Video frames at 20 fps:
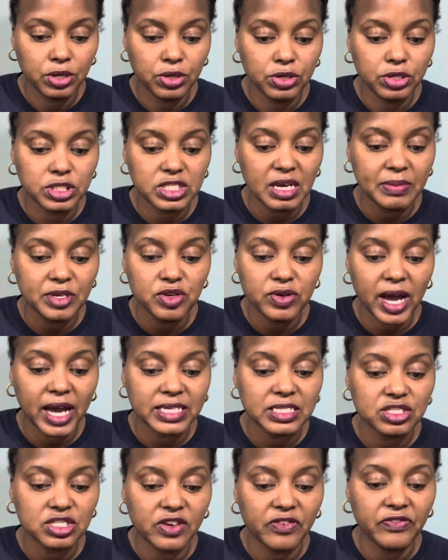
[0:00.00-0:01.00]
Some of you
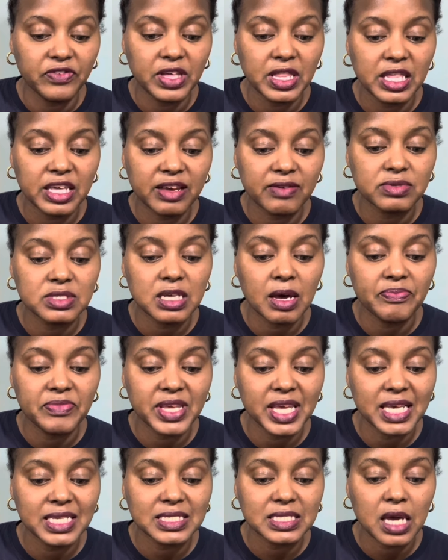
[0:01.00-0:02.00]
guys, there's a feeling of
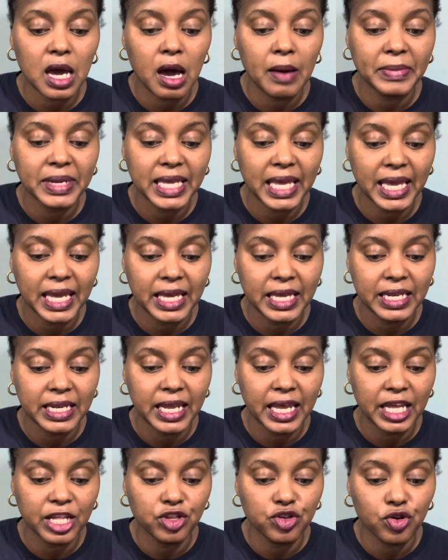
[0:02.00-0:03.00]
something is coming in,
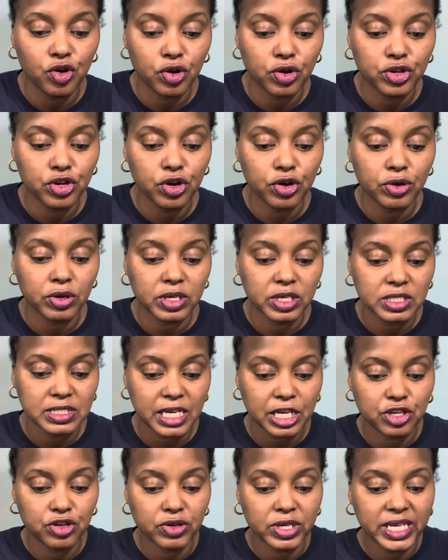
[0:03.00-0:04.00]
and it's
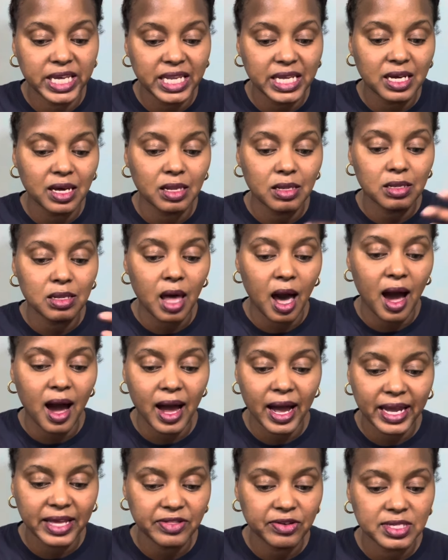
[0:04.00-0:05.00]
like you're getting a
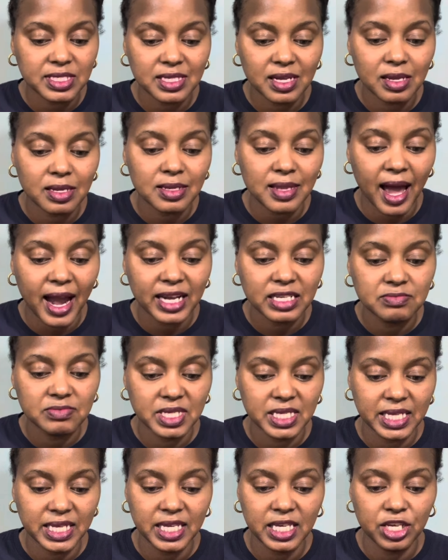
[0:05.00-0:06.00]
line. There's an
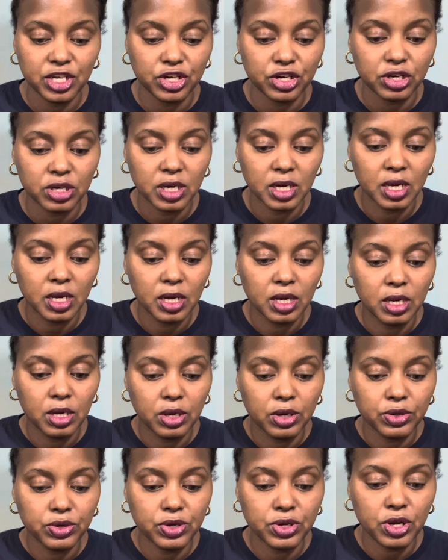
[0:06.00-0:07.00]
alignment here.
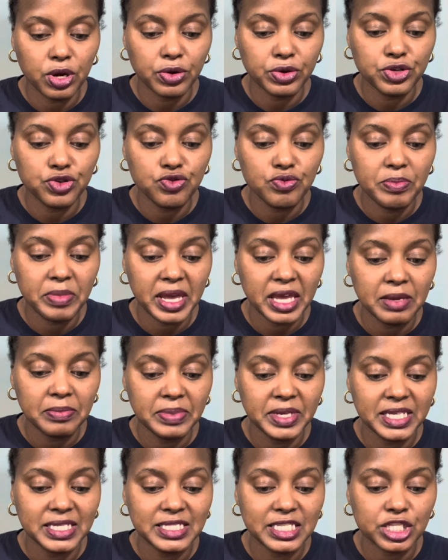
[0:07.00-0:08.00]
You know, you may
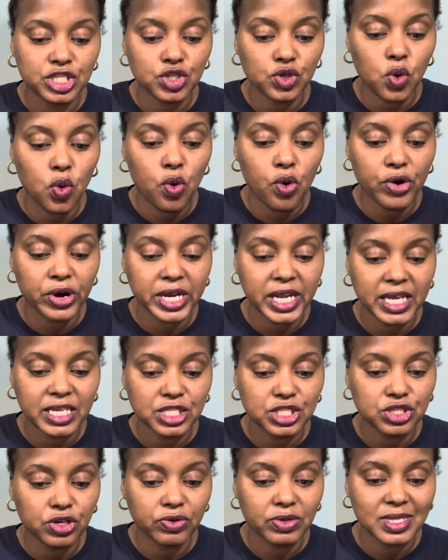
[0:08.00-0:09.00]
be discarding
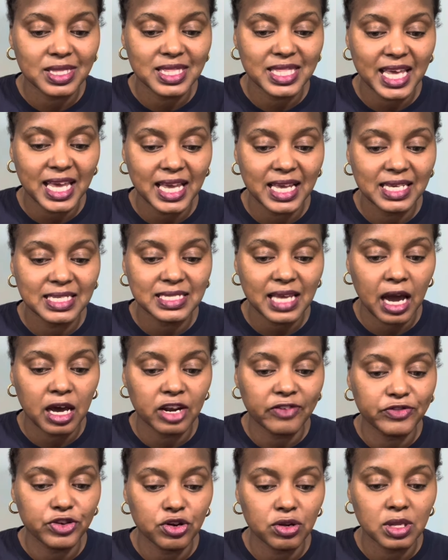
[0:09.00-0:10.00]
certain things out
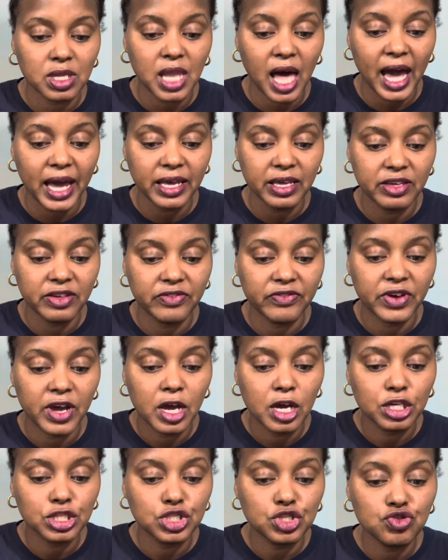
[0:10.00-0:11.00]
of your life
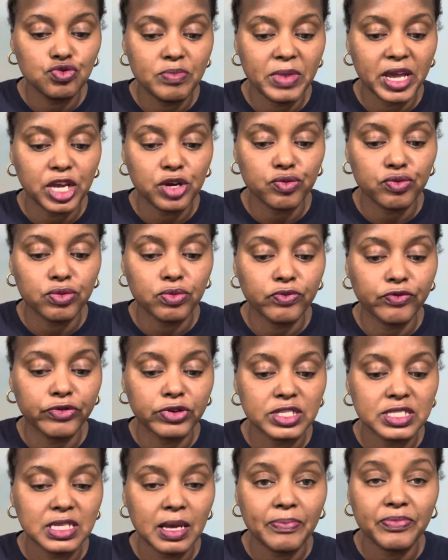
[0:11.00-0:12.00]
to make room
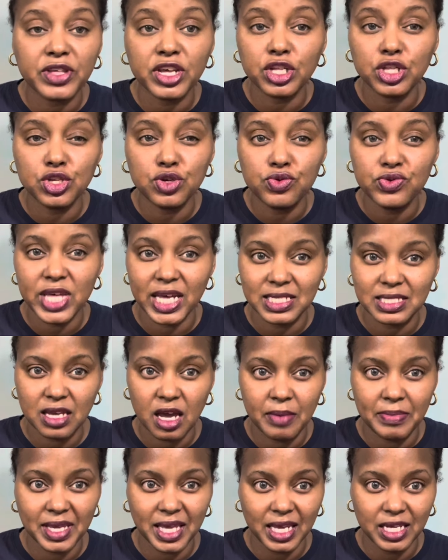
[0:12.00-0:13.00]
for something new that's
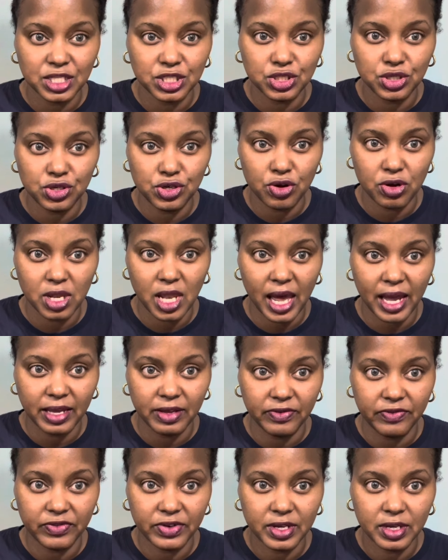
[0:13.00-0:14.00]
coming into your
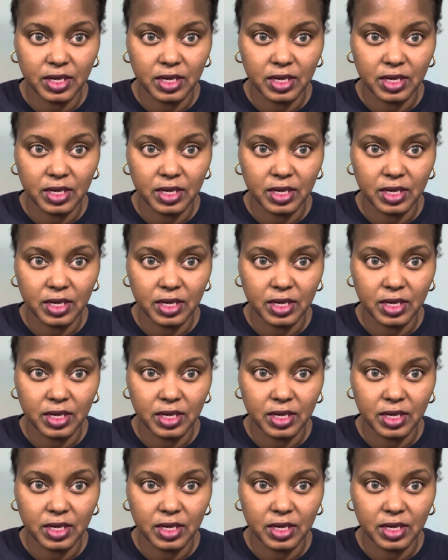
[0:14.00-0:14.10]
life.